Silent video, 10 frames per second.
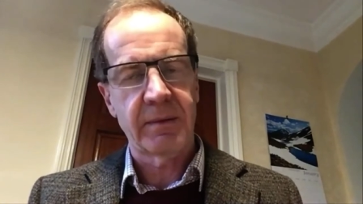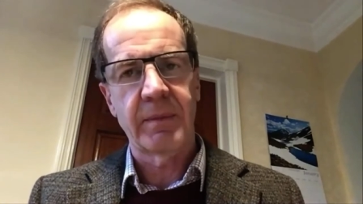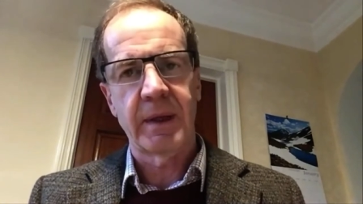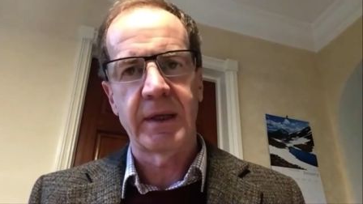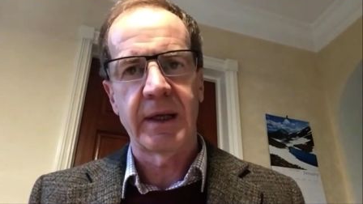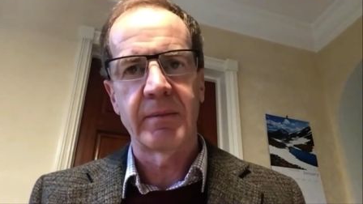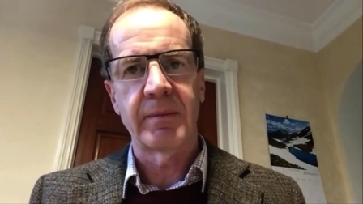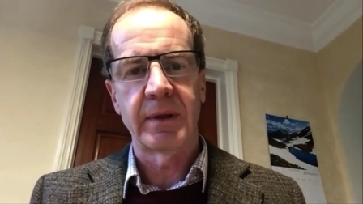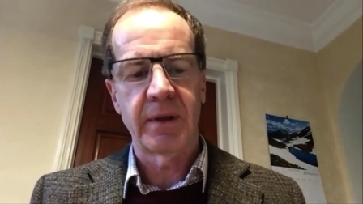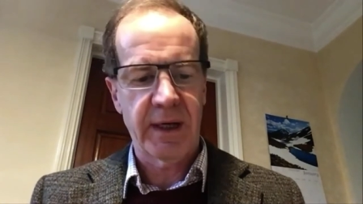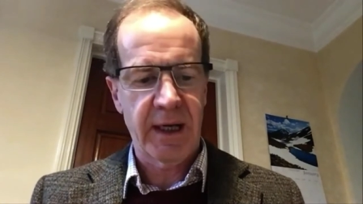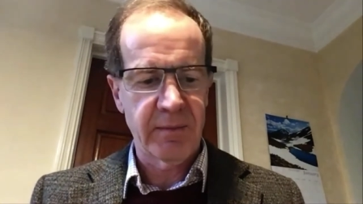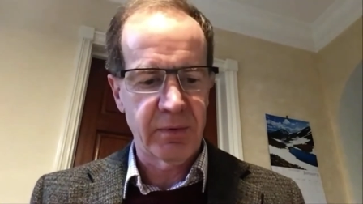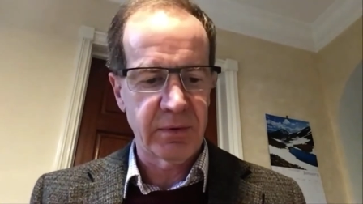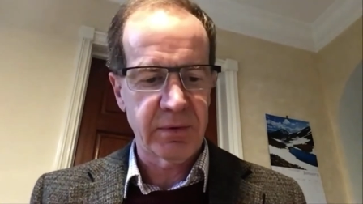may then be
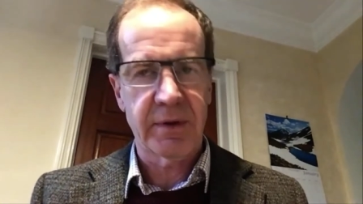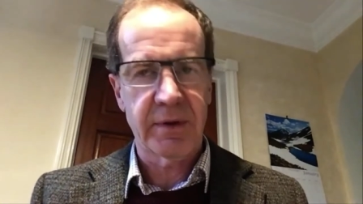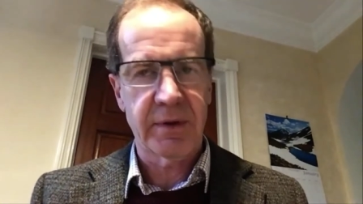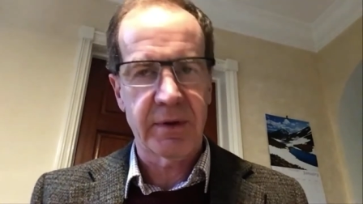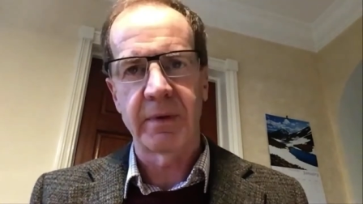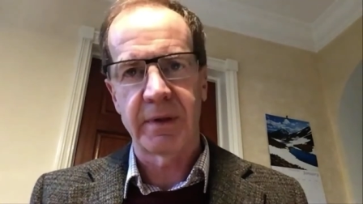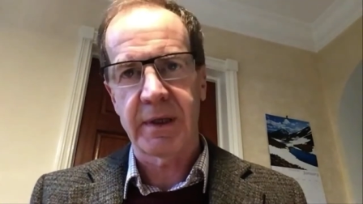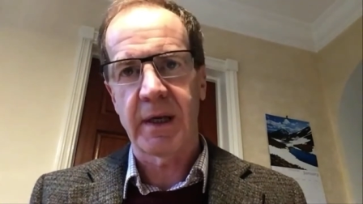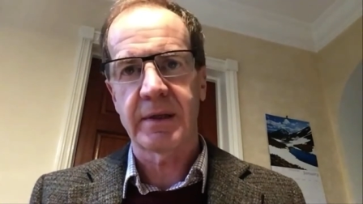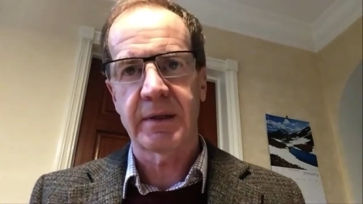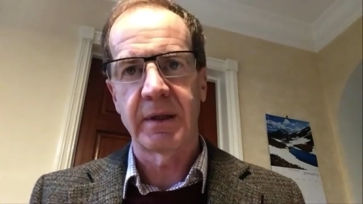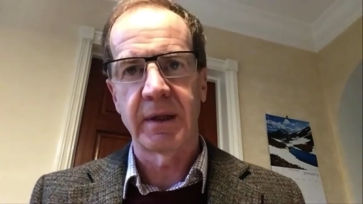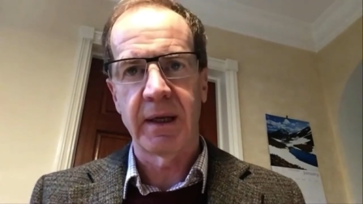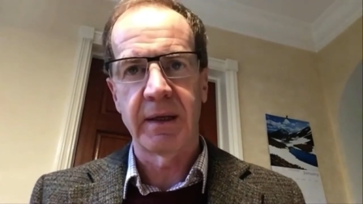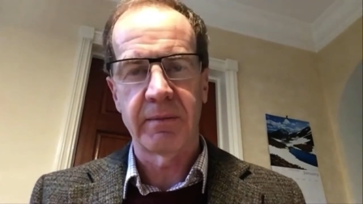unable to assess
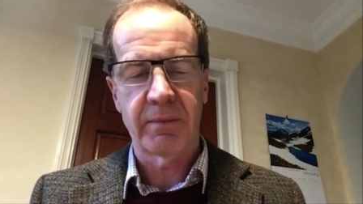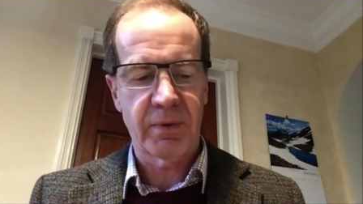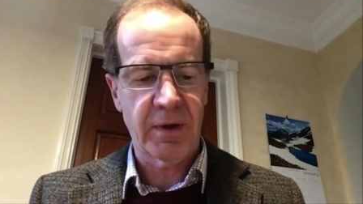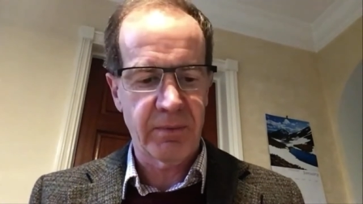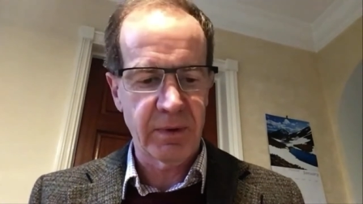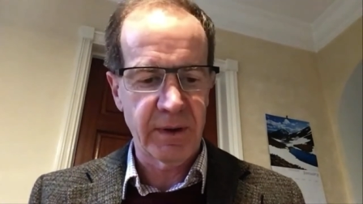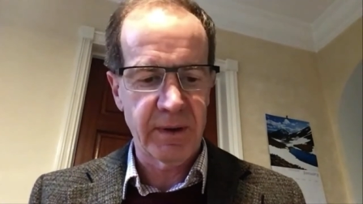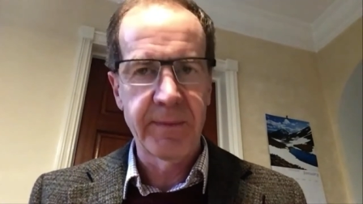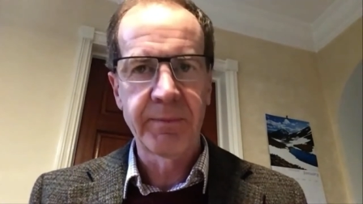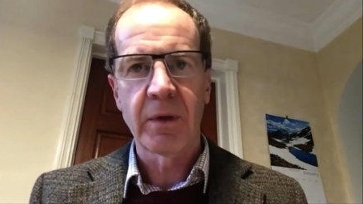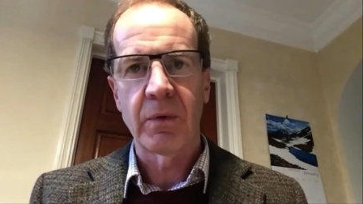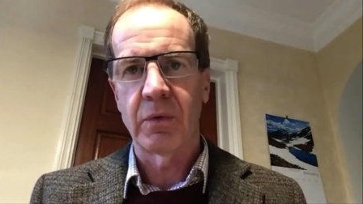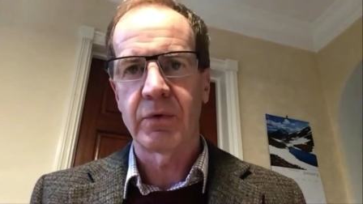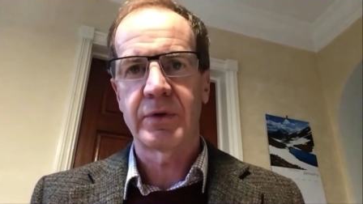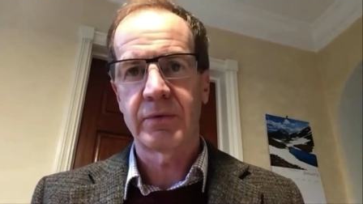delay properly
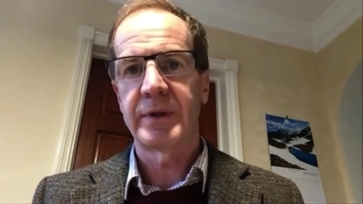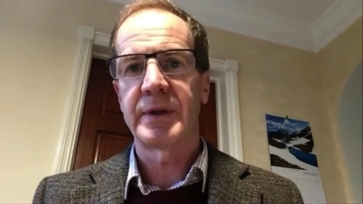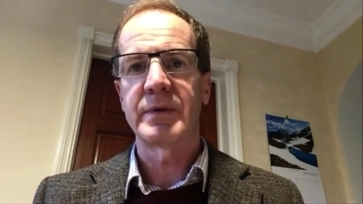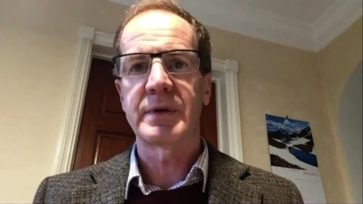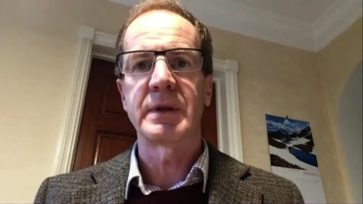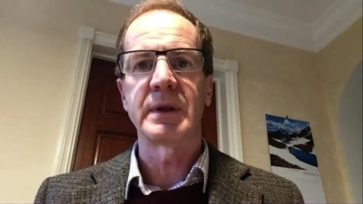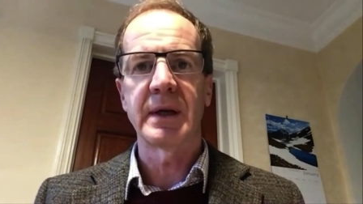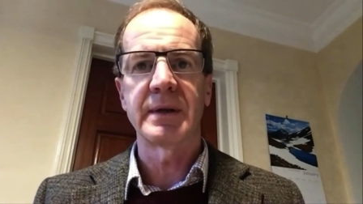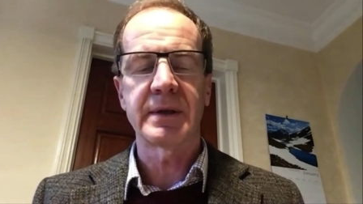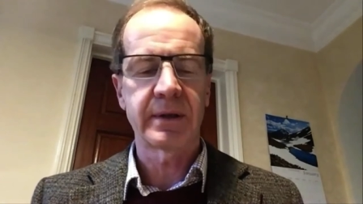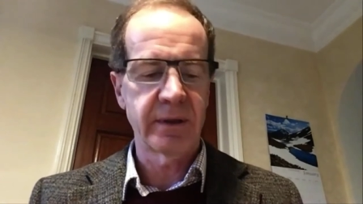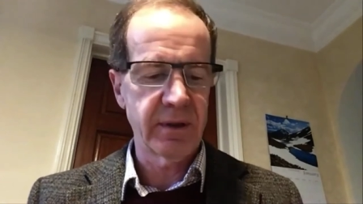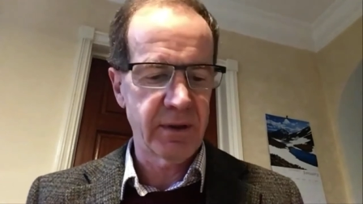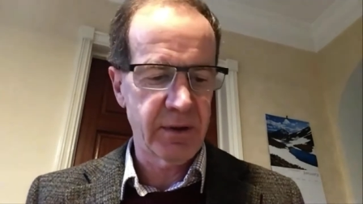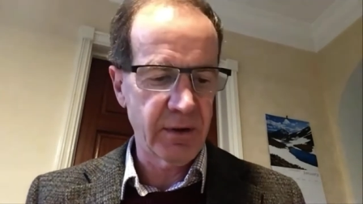or to reduce delay as the
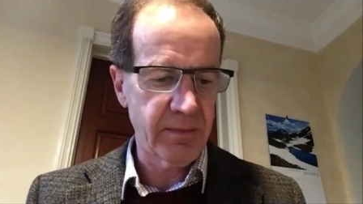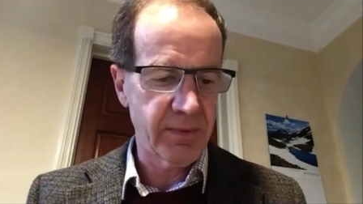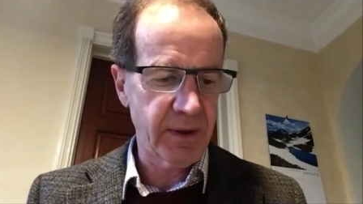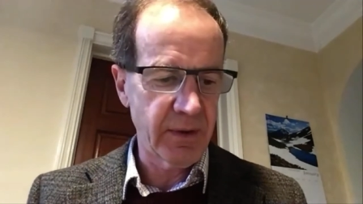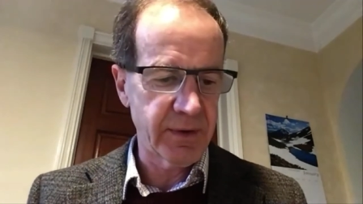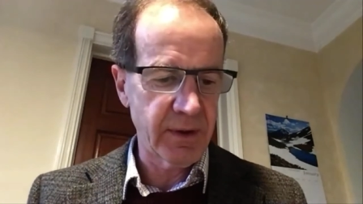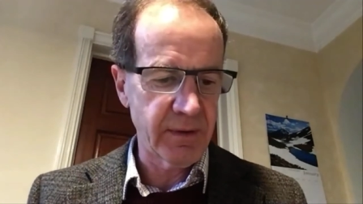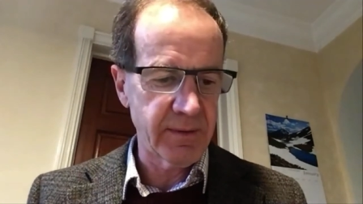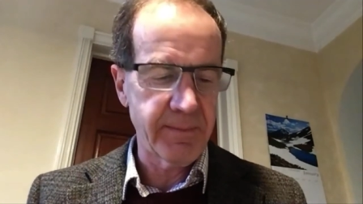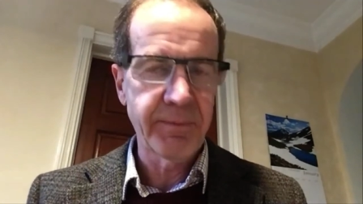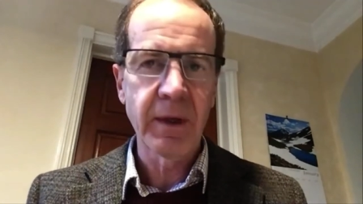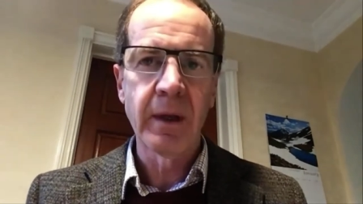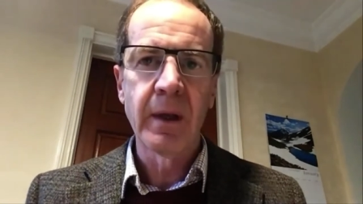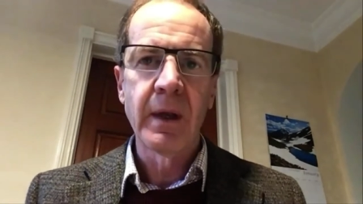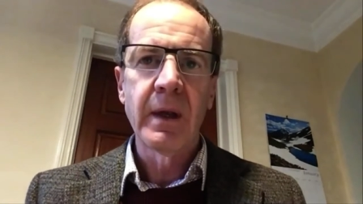job goes on.
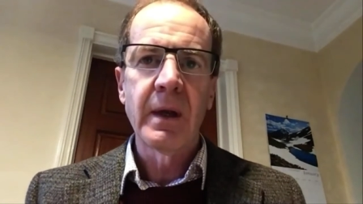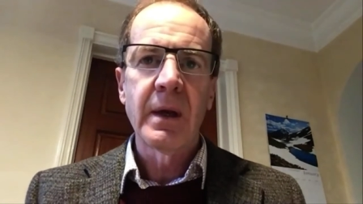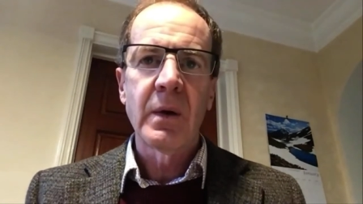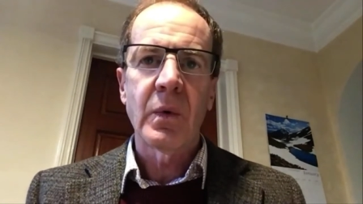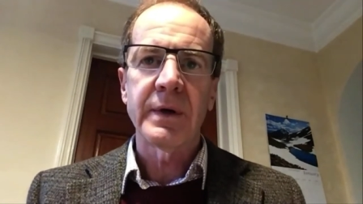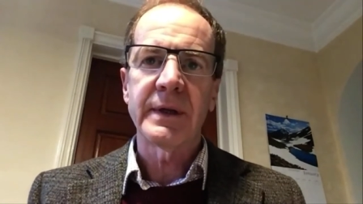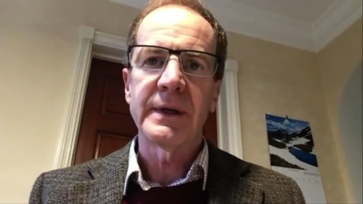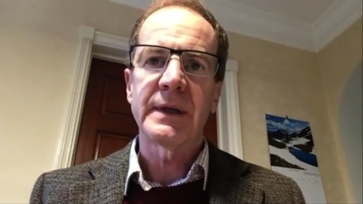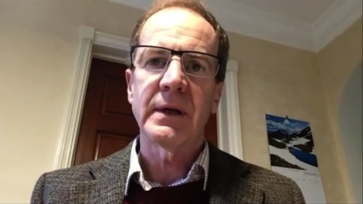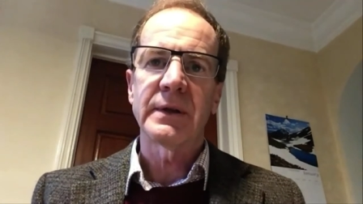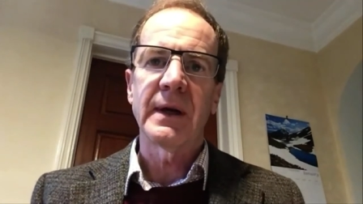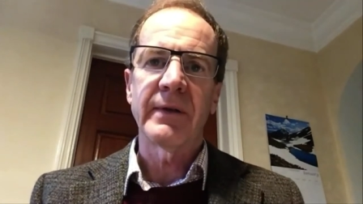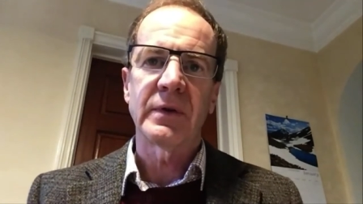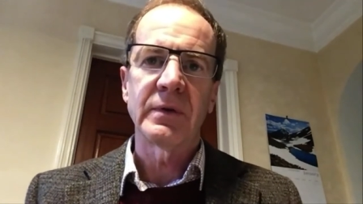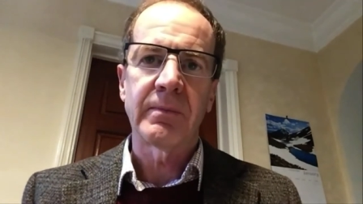What detail do you
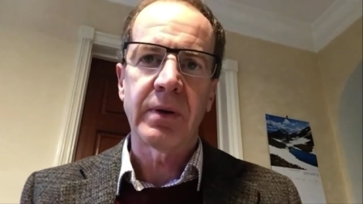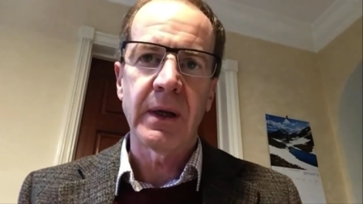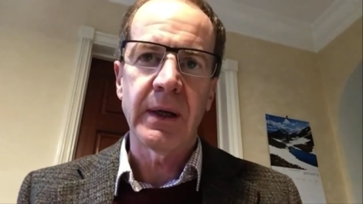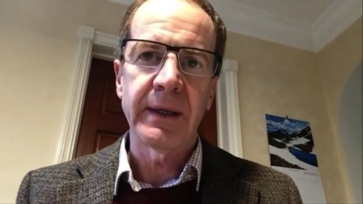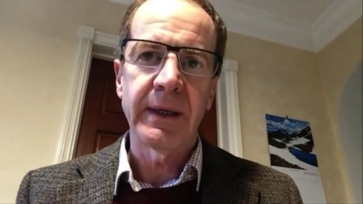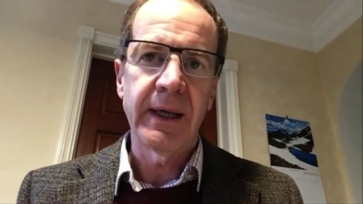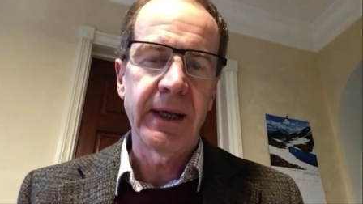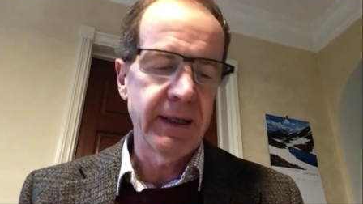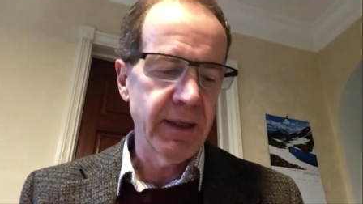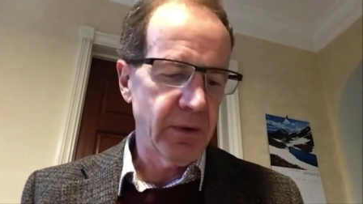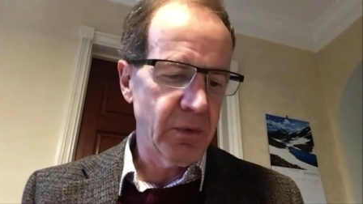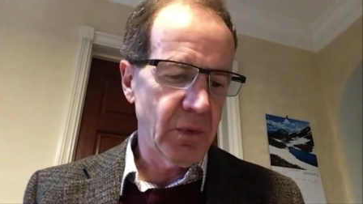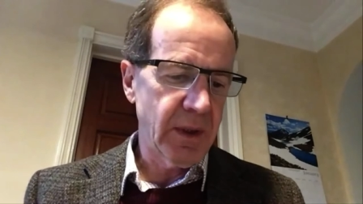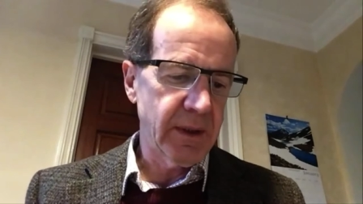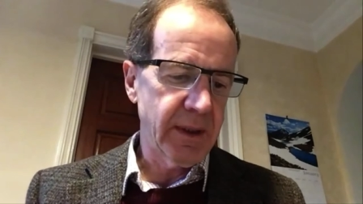have to apply in? Well,